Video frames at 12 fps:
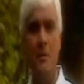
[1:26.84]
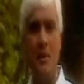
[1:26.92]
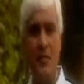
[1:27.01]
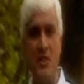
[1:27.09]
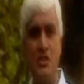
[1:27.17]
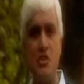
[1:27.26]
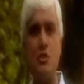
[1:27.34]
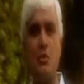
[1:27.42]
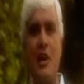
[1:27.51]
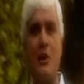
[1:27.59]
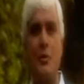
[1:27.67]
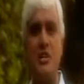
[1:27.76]
But this is
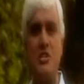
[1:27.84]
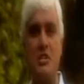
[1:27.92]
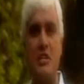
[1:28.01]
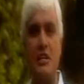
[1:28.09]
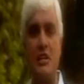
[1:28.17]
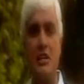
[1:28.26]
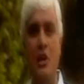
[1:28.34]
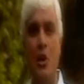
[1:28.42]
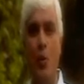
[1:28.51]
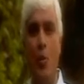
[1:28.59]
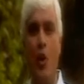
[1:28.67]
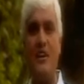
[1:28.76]
where we see
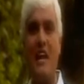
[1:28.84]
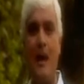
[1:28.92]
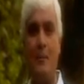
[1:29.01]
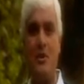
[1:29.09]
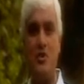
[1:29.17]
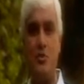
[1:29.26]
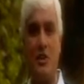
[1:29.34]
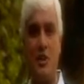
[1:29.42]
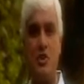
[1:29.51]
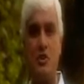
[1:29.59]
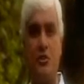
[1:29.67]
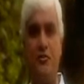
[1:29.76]
what happens when a
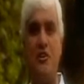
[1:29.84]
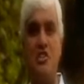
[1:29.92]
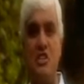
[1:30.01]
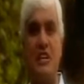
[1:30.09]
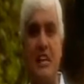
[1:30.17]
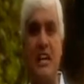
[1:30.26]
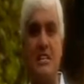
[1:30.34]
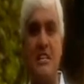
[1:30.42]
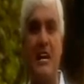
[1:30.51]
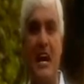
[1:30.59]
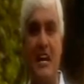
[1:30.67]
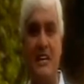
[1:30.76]

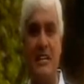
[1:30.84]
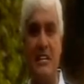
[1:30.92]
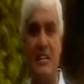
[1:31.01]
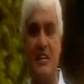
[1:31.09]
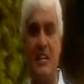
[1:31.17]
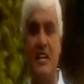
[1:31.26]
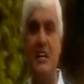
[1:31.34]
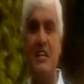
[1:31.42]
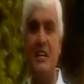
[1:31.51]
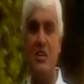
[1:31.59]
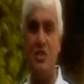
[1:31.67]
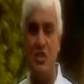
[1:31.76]
sophisticated idea
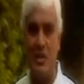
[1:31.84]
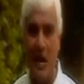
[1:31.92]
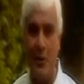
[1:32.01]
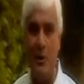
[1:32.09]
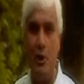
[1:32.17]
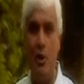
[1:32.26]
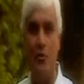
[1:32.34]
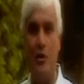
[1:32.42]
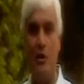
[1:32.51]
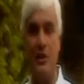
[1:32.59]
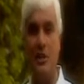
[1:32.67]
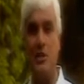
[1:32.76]
is carried
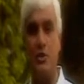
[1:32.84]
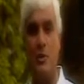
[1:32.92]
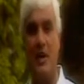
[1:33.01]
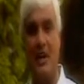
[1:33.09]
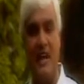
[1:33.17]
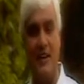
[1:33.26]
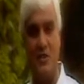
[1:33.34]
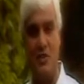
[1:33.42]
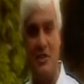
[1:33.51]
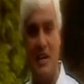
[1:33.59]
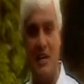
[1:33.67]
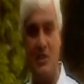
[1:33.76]
over into our
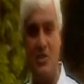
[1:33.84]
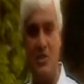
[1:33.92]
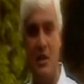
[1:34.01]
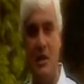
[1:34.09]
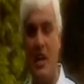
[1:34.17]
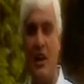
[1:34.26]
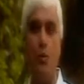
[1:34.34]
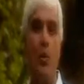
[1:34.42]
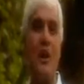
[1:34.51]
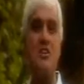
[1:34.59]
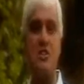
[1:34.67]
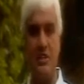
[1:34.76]
lifestyles. And
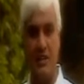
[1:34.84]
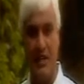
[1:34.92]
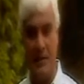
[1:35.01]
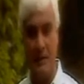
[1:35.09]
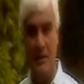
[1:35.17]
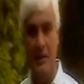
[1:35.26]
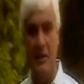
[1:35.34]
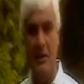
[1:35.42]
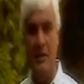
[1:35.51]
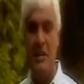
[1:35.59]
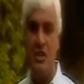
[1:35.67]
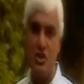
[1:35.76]
once again,
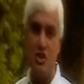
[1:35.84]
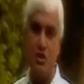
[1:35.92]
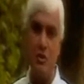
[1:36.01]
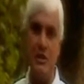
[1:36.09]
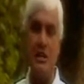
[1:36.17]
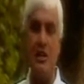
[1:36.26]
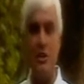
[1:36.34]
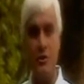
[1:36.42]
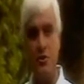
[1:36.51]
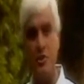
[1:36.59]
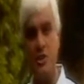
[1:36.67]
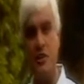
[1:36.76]
history,
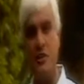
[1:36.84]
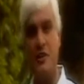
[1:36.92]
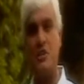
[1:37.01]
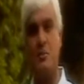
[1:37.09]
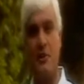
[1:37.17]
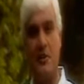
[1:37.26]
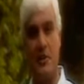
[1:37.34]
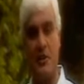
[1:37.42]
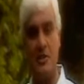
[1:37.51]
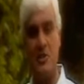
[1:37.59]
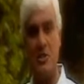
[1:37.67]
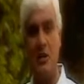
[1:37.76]
literature,
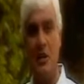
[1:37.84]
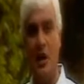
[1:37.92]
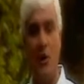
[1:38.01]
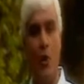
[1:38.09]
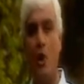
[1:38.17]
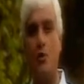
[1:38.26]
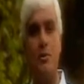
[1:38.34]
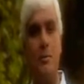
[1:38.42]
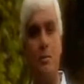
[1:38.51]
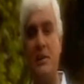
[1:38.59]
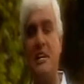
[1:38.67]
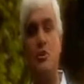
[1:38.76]
experience are all
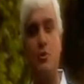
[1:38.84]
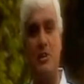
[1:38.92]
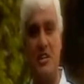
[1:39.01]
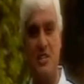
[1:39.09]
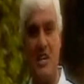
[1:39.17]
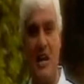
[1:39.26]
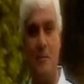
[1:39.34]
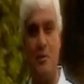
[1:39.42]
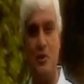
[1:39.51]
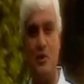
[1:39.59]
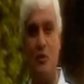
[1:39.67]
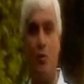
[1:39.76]
replete with
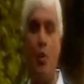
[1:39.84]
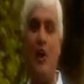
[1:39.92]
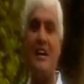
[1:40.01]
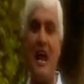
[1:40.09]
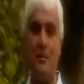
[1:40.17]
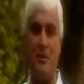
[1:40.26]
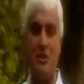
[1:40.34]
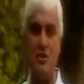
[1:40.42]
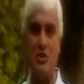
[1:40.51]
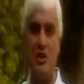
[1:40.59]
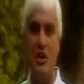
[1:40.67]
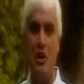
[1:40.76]
examples of what
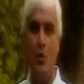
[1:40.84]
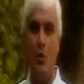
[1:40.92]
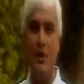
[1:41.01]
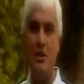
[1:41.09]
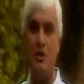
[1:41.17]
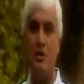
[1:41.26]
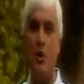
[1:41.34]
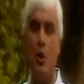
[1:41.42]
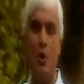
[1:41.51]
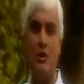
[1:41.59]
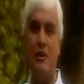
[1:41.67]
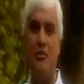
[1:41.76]
happens when you
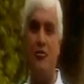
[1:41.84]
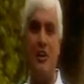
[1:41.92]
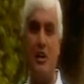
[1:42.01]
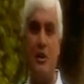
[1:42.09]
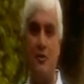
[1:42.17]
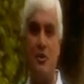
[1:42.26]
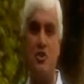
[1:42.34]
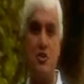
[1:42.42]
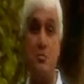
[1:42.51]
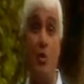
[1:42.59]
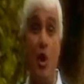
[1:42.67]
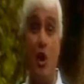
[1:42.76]
hold the finger of a
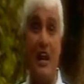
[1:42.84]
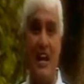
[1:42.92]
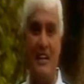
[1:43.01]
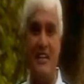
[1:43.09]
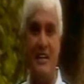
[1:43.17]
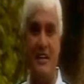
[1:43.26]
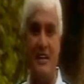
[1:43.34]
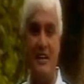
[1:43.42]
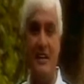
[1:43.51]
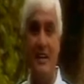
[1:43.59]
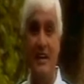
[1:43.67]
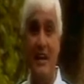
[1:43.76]
small idea
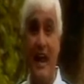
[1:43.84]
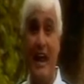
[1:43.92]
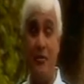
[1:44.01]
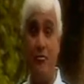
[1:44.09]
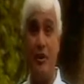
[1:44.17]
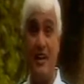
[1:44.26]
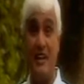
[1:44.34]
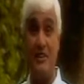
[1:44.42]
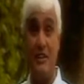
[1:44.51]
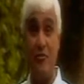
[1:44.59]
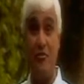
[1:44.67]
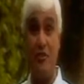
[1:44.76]
and forget
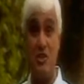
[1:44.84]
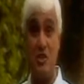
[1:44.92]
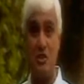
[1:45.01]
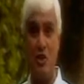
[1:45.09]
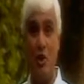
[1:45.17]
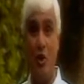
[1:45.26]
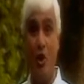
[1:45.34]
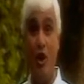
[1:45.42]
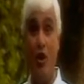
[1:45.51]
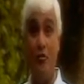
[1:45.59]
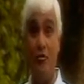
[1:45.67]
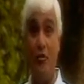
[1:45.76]
the fist
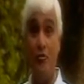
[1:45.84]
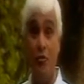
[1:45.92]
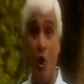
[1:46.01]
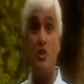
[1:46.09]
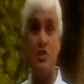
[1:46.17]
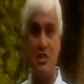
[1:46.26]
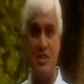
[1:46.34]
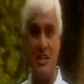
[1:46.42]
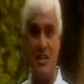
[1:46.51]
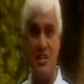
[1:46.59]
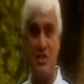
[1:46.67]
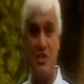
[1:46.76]
of
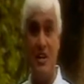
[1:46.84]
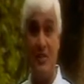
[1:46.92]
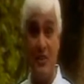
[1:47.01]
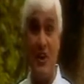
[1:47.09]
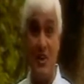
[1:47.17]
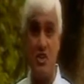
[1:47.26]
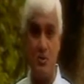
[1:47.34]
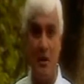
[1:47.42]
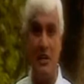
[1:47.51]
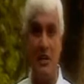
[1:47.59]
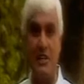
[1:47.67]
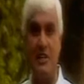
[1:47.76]
falsities that are
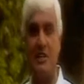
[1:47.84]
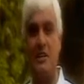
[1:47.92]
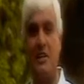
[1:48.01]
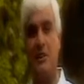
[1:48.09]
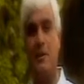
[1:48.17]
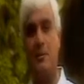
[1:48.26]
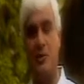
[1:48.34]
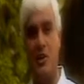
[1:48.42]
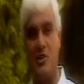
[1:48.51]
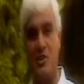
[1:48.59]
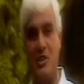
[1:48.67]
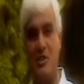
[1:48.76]
smuggled in the
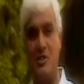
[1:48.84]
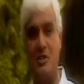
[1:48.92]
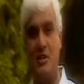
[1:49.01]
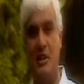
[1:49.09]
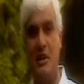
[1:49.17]
process.